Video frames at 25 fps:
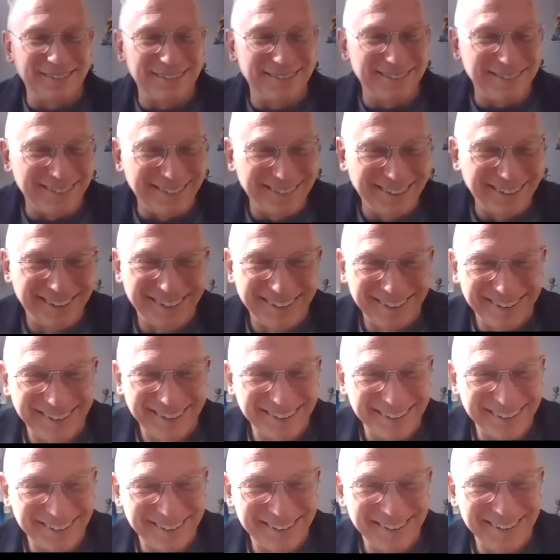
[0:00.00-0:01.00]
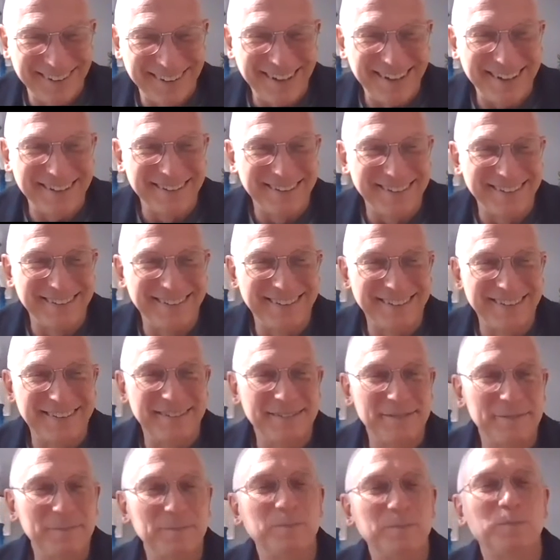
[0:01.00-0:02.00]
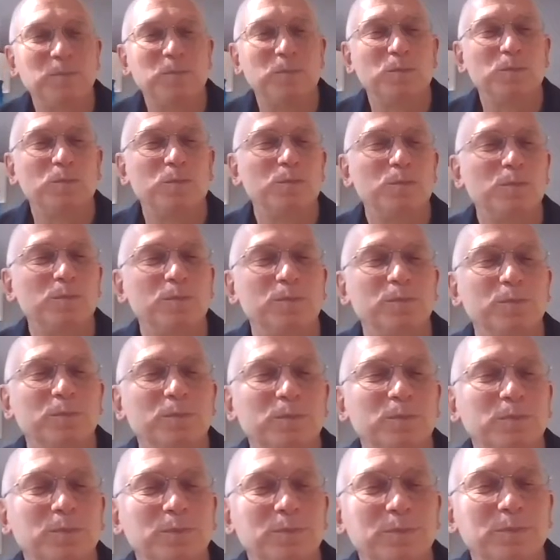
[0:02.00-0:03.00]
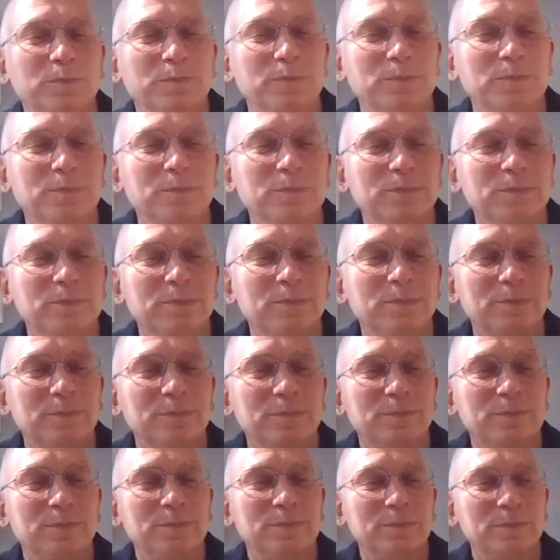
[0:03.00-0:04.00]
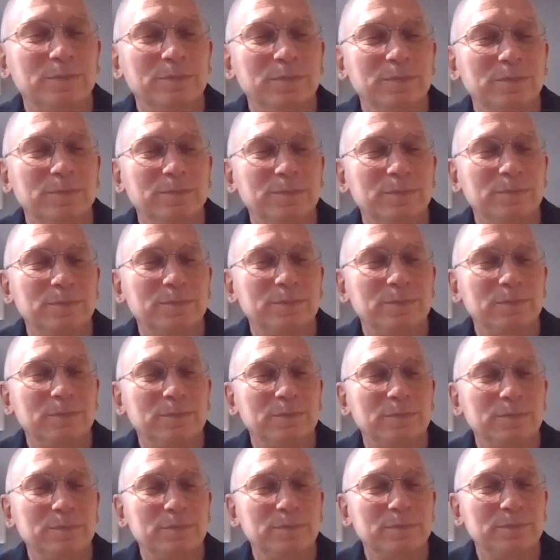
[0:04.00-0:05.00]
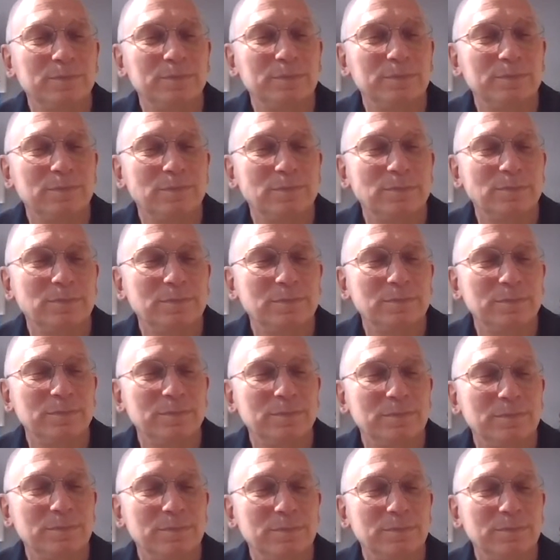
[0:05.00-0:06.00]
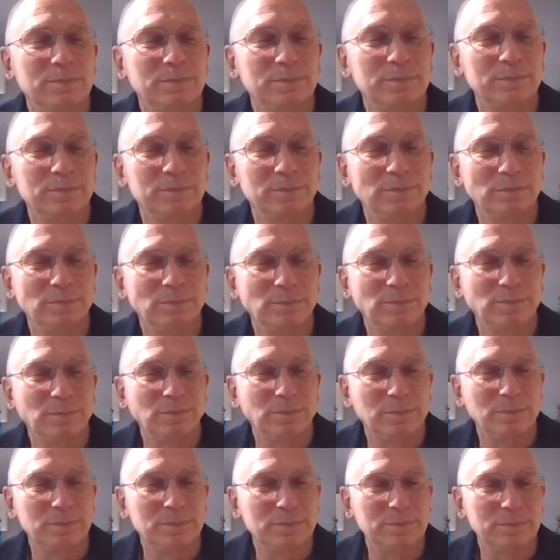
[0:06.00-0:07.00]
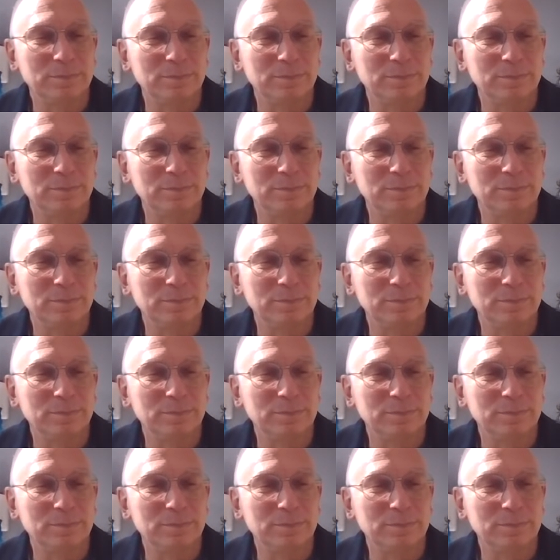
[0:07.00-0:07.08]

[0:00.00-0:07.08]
No words are spoken by the person on screen.